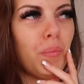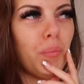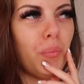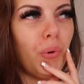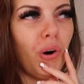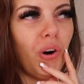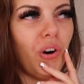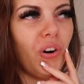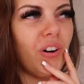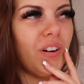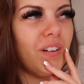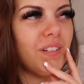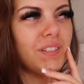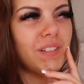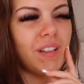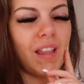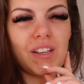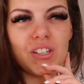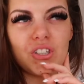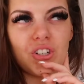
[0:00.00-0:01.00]
but
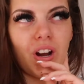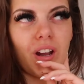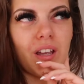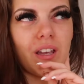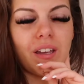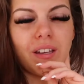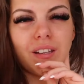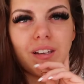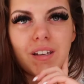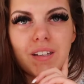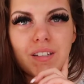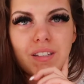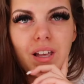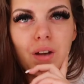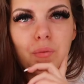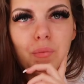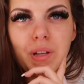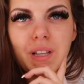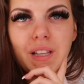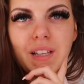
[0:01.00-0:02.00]
let's try it because
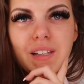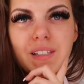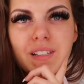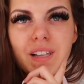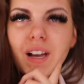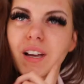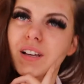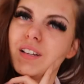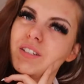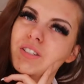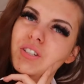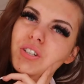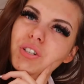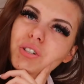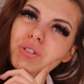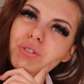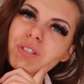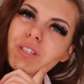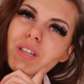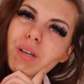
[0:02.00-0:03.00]
I'm really excited
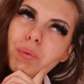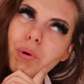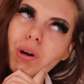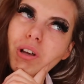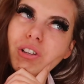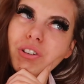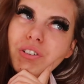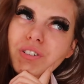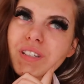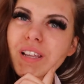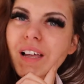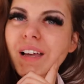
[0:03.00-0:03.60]
to see what it looks